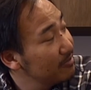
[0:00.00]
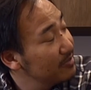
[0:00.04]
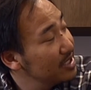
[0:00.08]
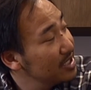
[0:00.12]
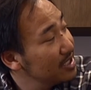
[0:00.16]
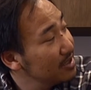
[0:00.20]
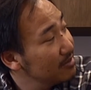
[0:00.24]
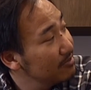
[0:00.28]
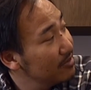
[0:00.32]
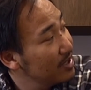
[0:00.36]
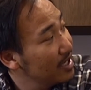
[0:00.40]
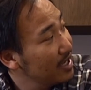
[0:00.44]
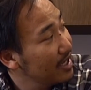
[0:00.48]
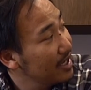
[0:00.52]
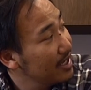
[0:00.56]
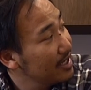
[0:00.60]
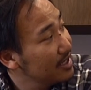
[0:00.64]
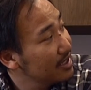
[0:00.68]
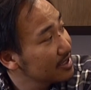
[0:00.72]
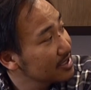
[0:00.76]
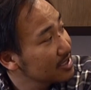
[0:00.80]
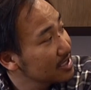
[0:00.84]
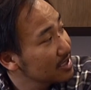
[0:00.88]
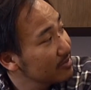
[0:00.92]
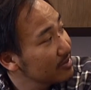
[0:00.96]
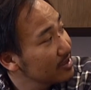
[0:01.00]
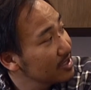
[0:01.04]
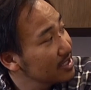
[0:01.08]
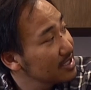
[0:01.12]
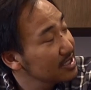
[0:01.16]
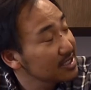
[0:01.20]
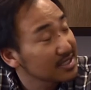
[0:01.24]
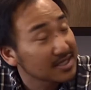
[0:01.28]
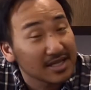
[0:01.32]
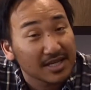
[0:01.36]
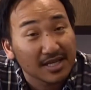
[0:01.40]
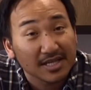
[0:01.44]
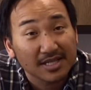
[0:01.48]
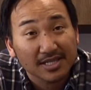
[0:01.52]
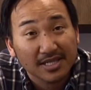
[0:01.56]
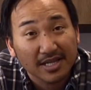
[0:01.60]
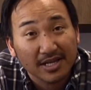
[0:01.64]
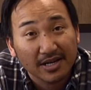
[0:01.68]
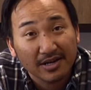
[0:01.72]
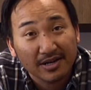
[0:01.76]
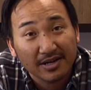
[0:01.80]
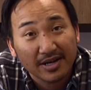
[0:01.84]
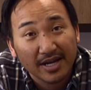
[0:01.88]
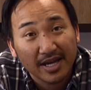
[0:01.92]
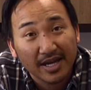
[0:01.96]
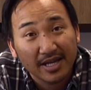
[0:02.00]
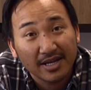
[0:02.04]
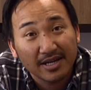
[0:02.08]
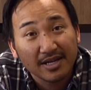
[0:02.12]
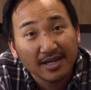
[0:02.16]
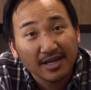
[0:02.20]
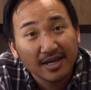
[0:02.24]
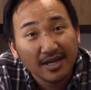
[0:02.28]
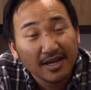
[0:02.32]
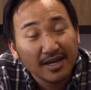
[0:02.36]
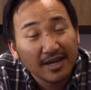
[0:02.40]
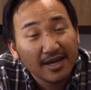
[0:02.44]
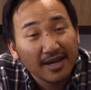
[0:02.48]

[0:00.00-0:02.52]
being made on some of these things here, and